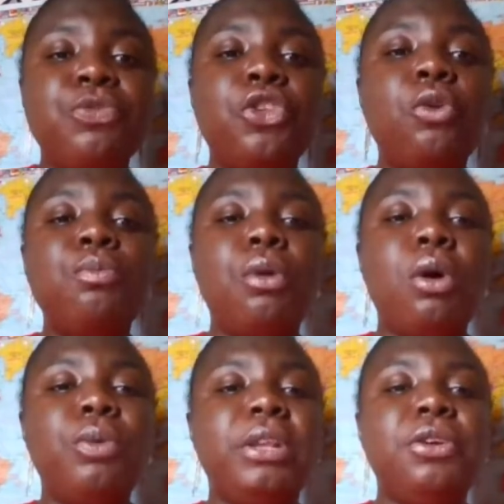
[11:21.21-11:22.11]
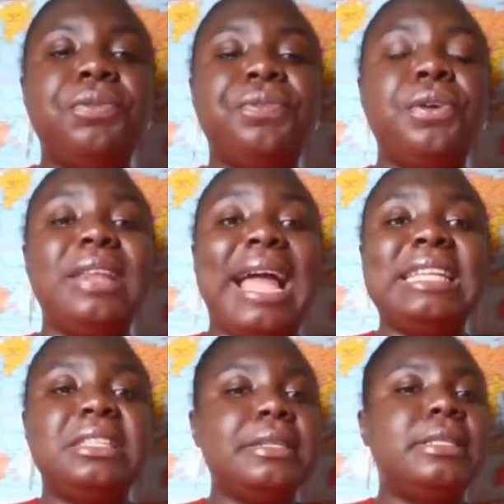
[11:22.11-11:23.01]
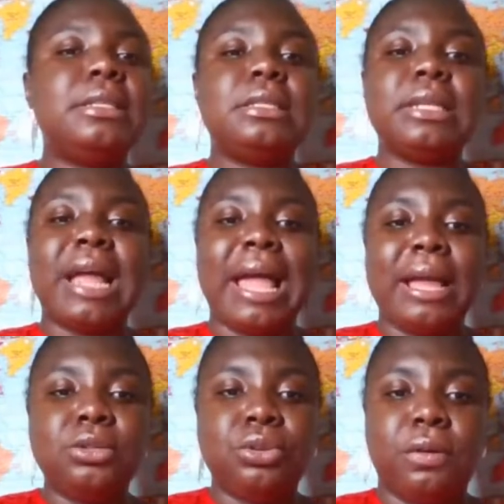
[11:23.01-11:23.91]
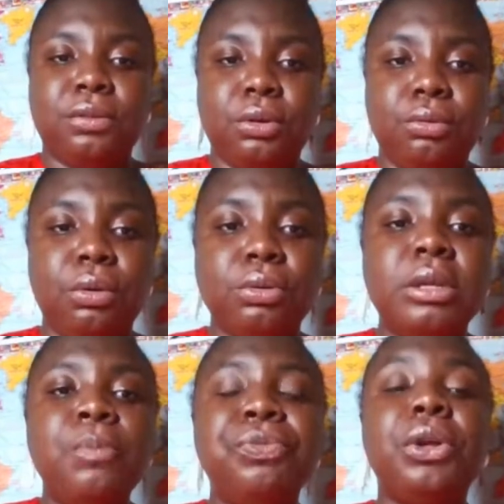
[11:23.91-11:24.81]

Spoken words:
No more will you feel like this is the end of the road.